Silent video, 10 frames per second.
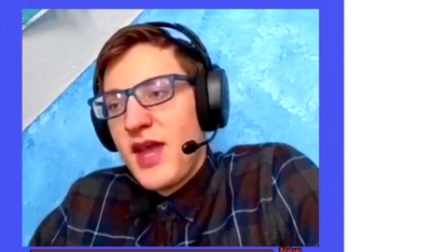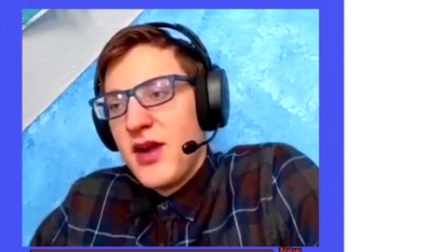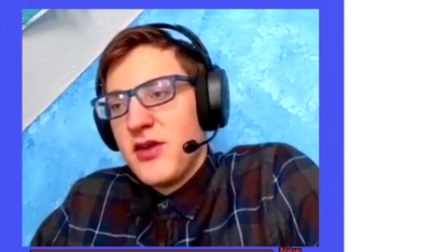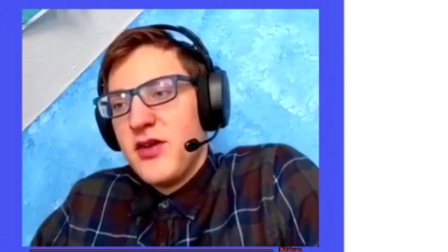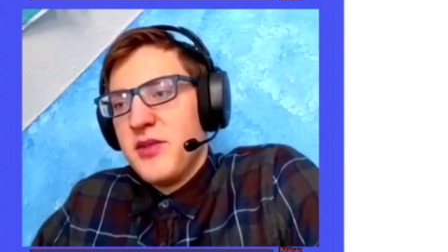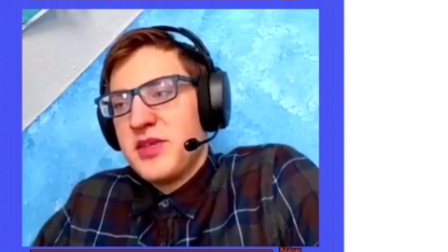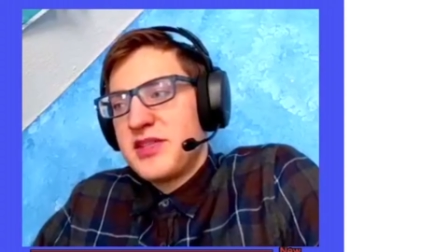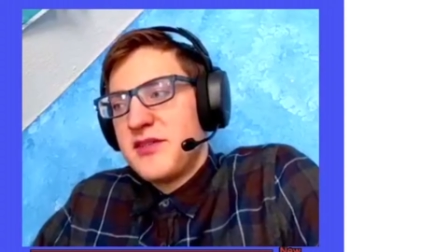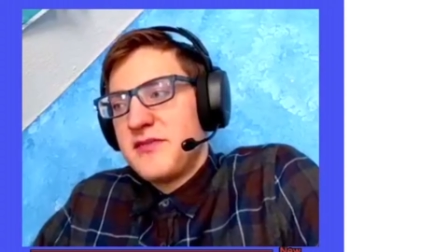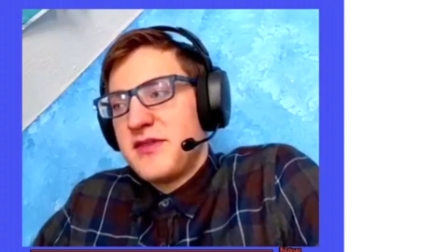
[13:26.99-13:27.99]
I don't know. It
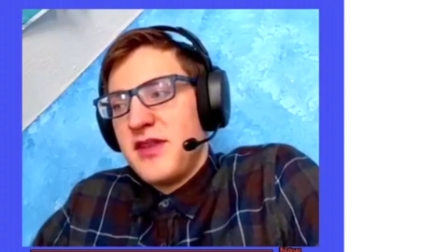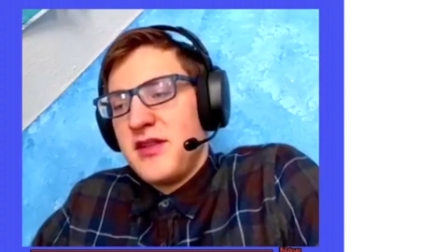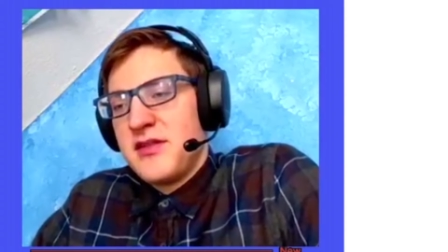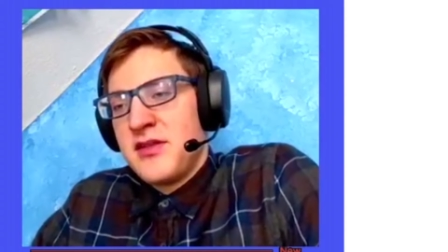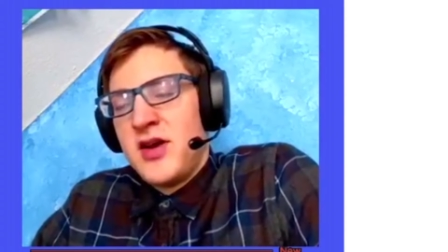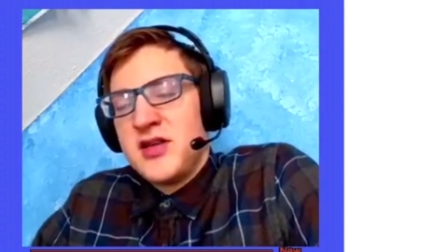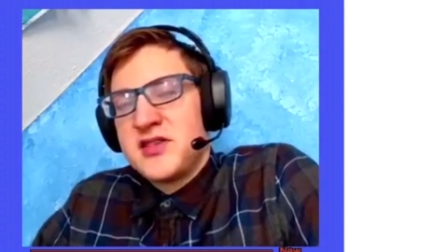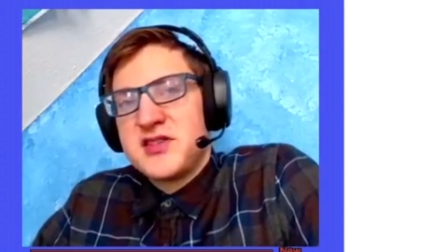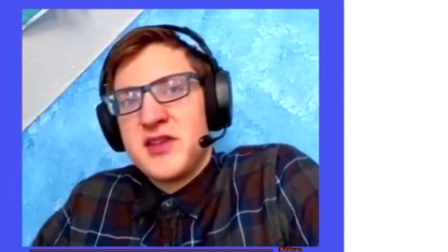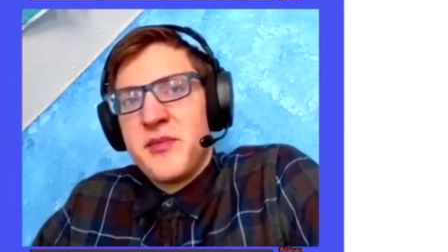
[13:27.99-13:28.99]
must have
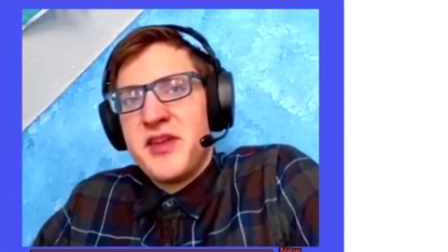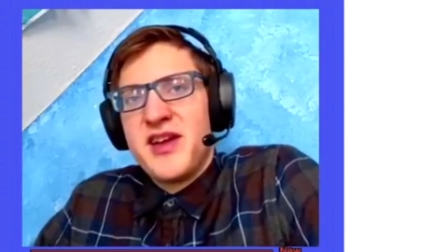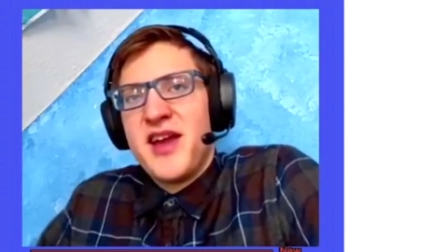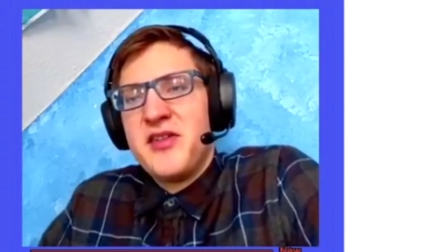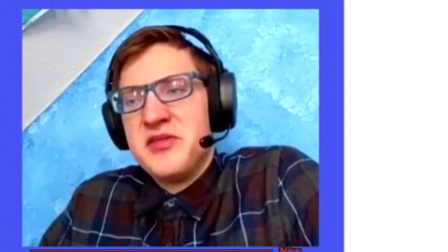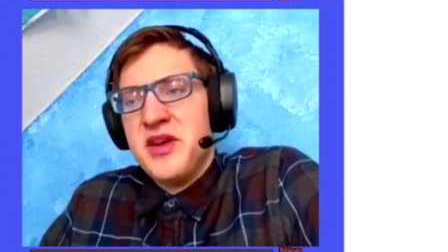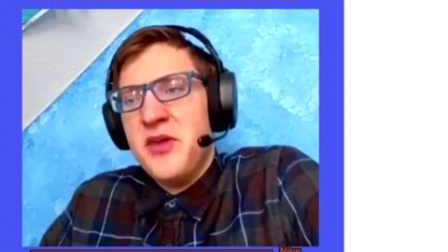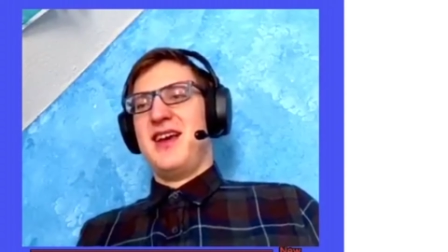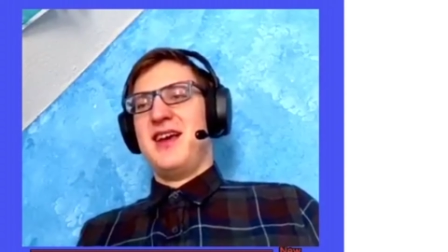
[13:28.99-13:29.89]
lost something. I don't know.